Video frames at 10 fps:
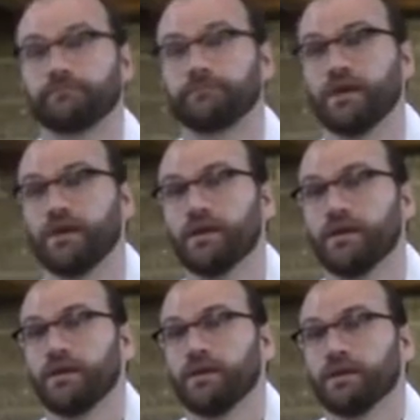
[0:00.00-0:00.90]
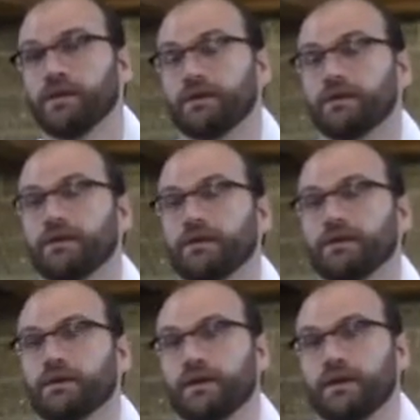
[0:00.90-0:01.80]

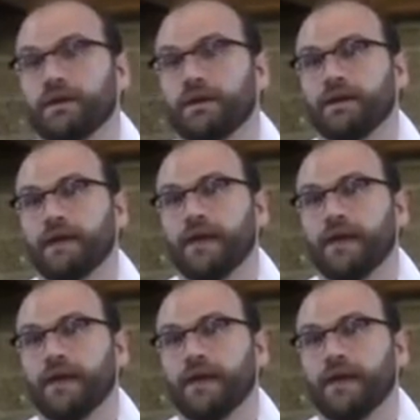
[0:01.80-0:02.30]
(no one is talking)